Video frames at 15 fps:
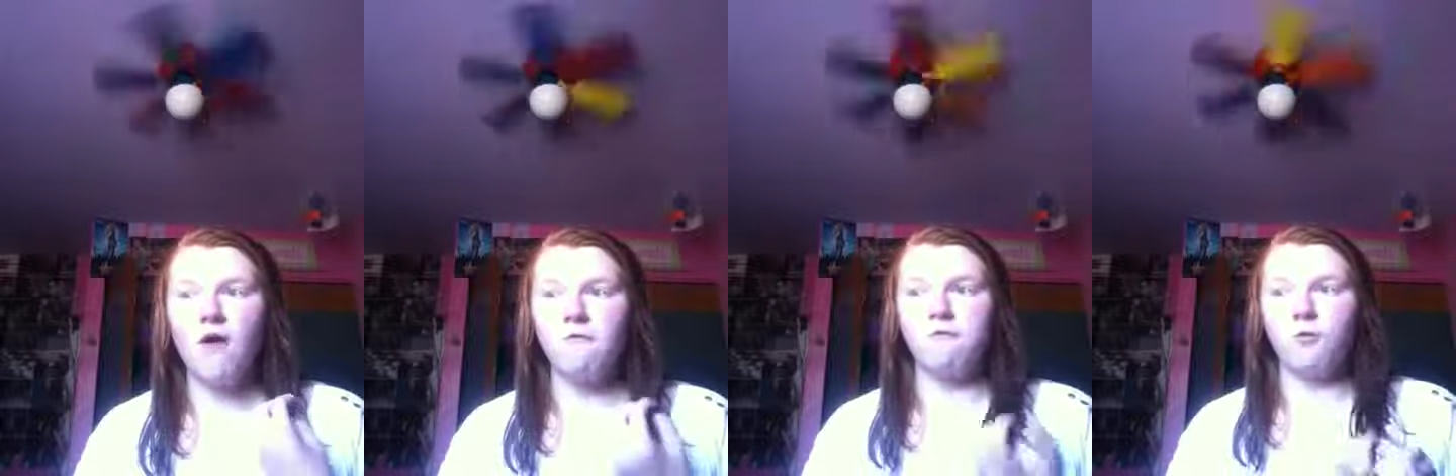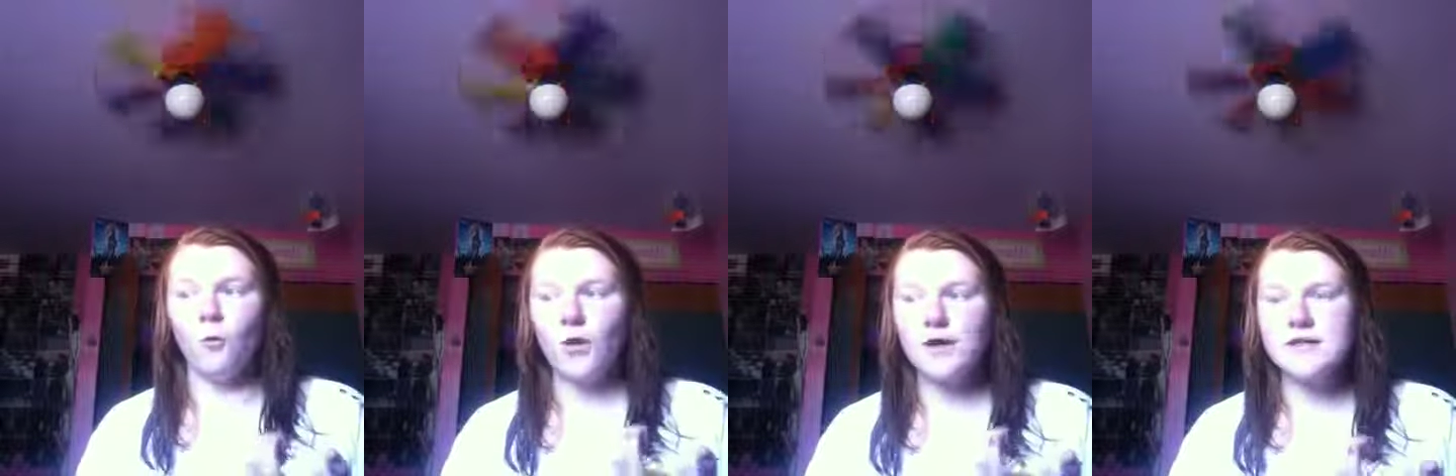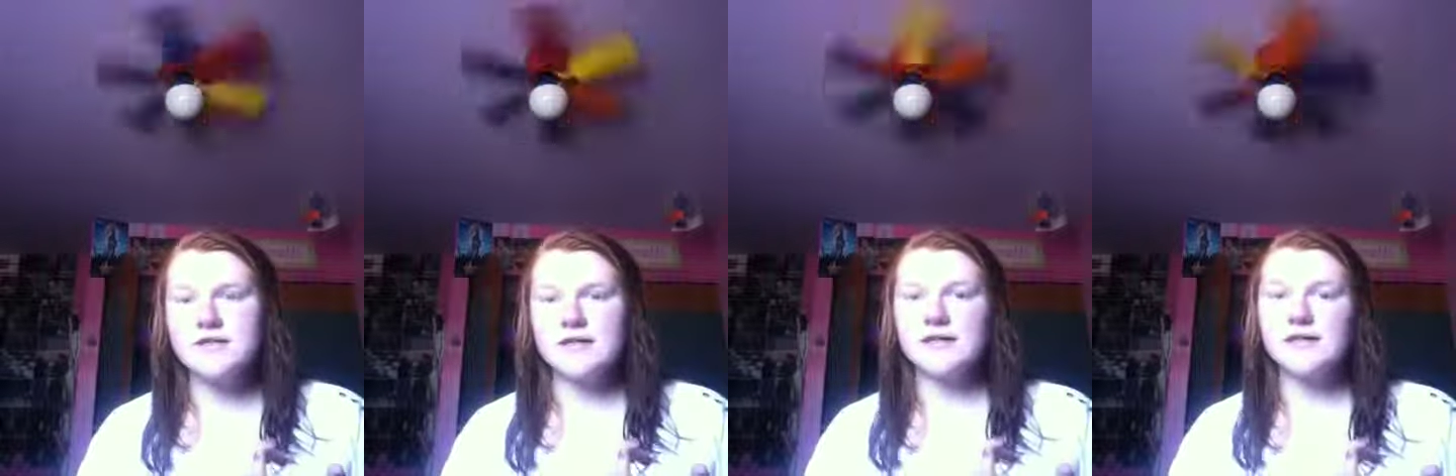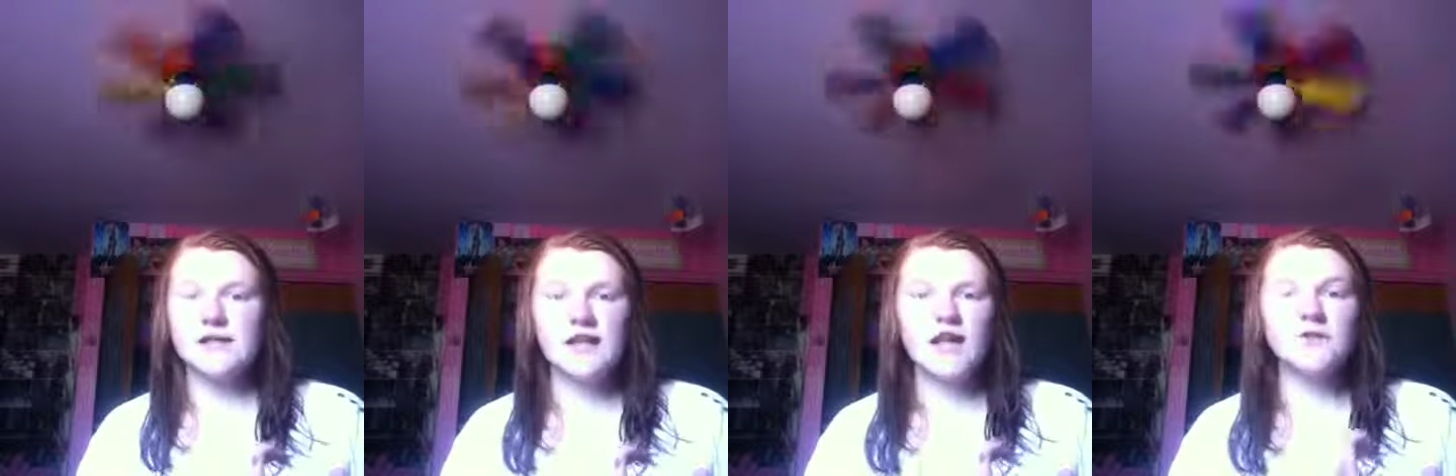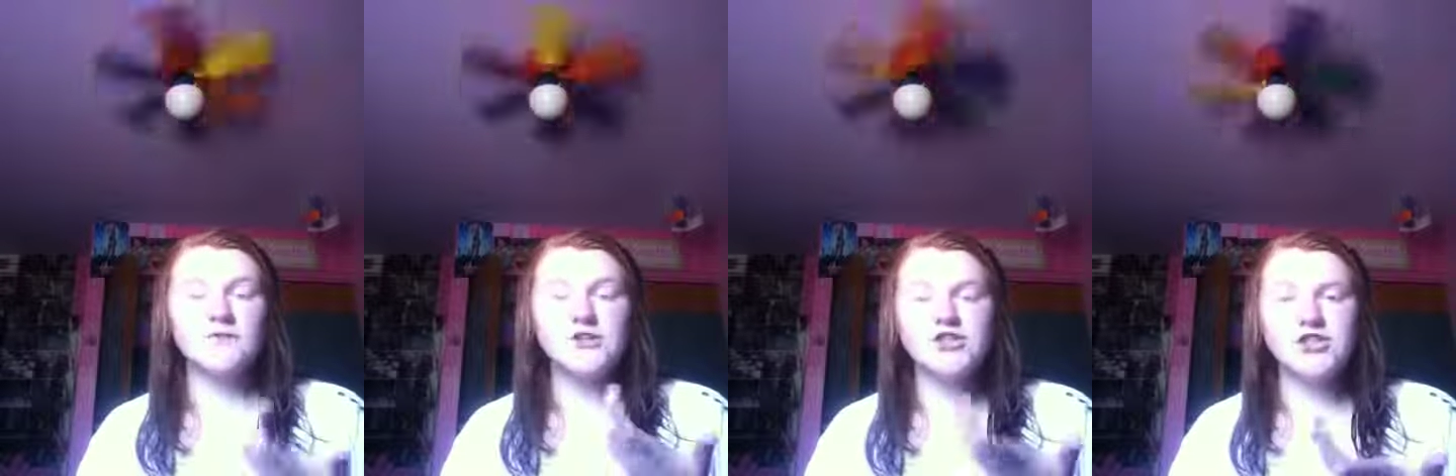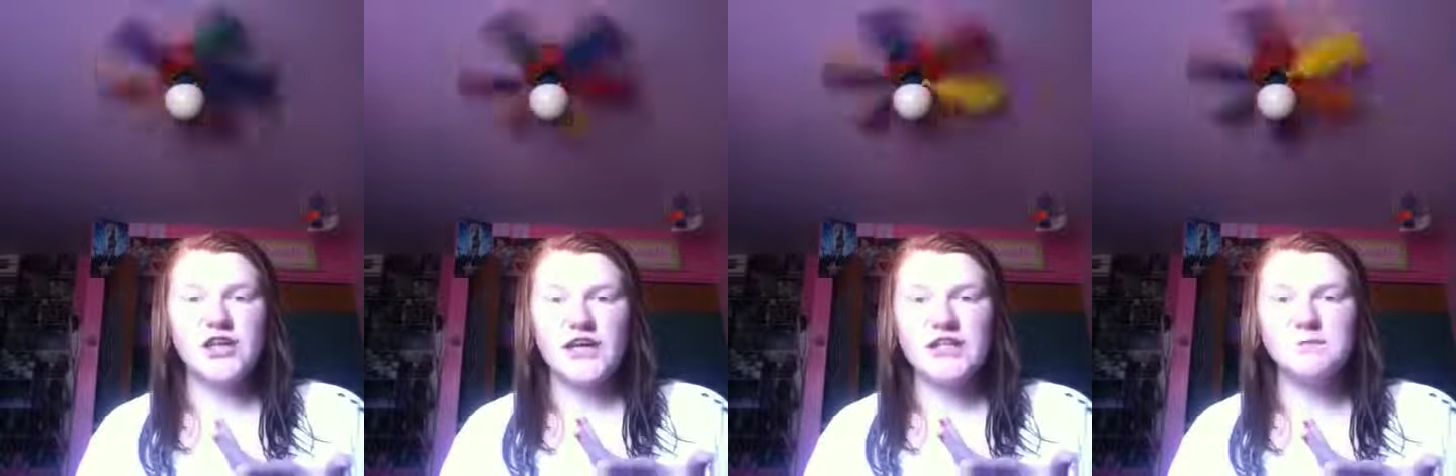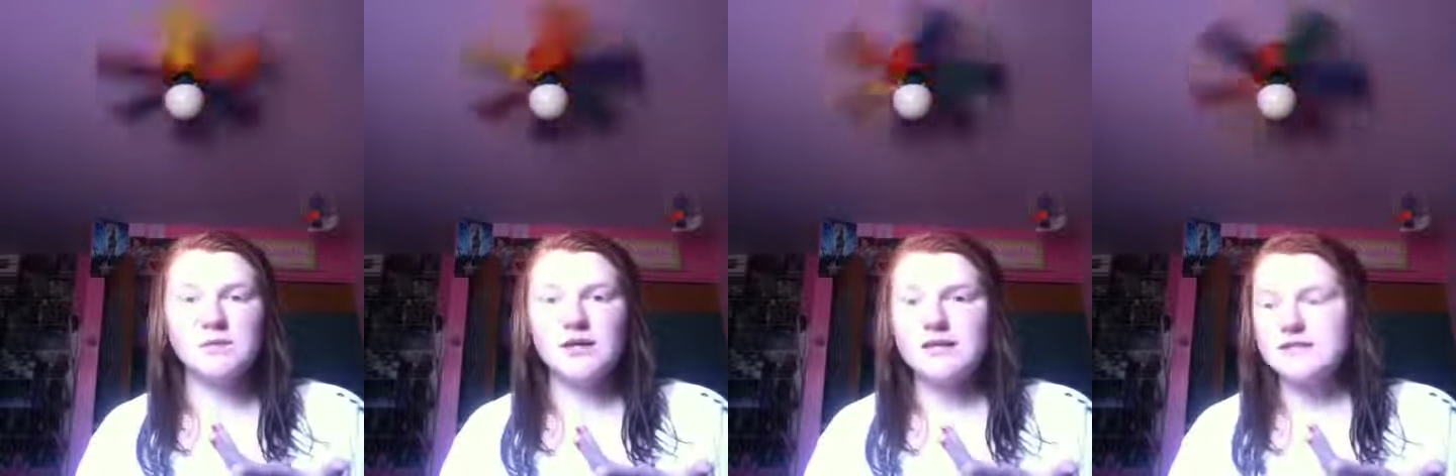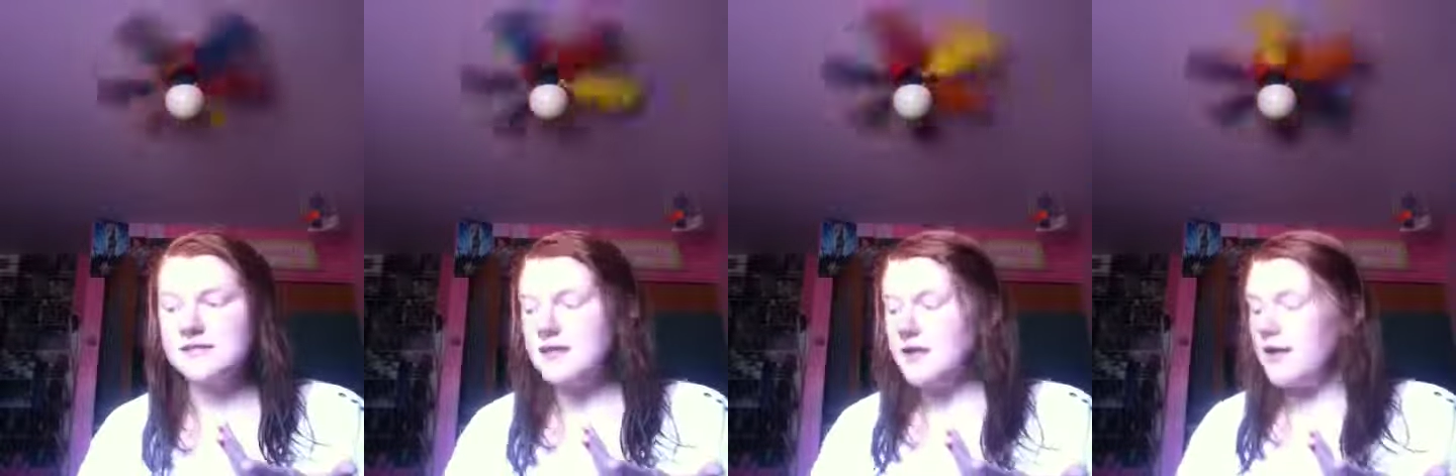afford to clean it every 2 days
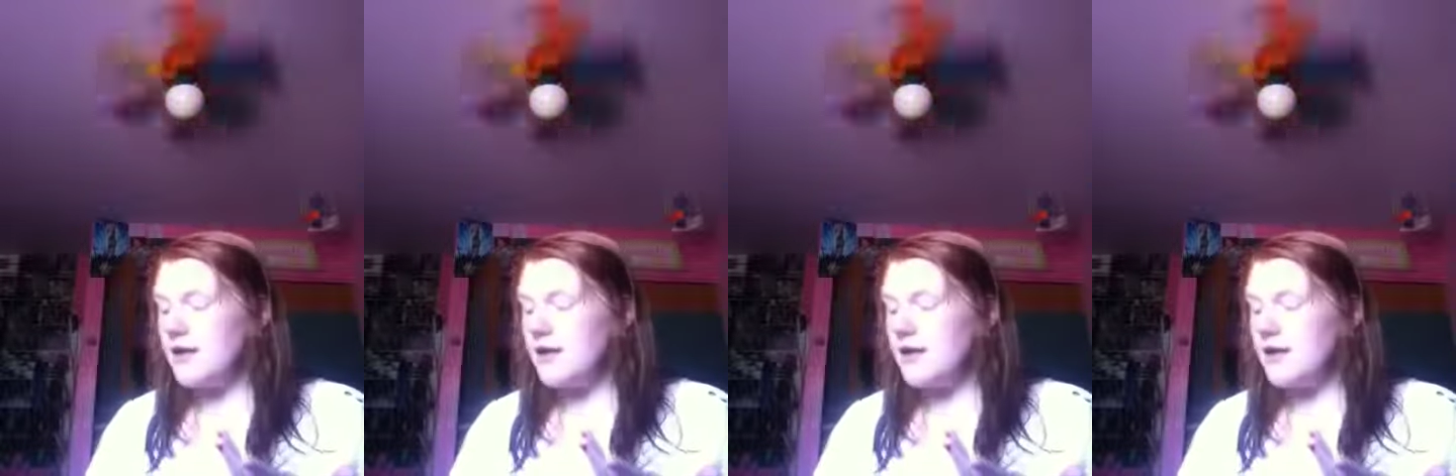because